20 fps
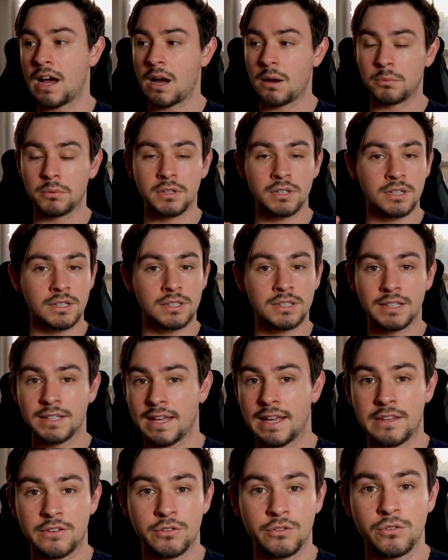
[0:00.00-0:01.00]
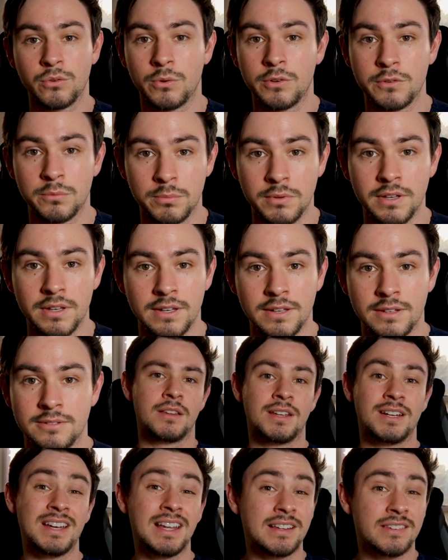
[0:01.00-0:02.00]
I'm going to click answer choice B.
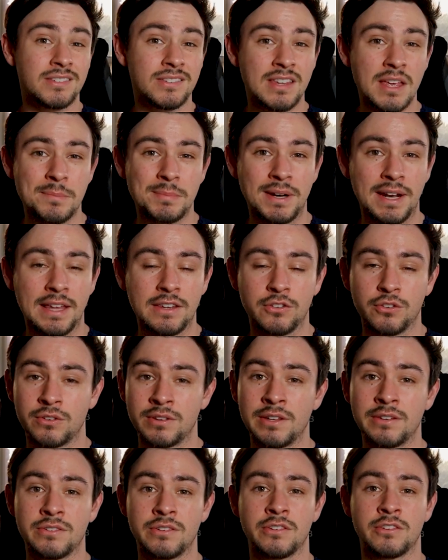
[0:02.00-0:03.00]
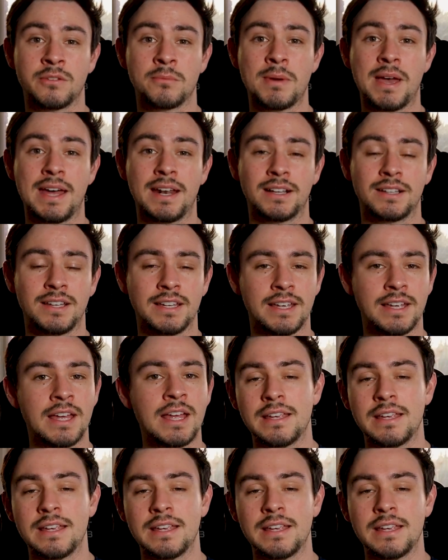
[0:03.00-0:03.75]
The next step in answering these systematically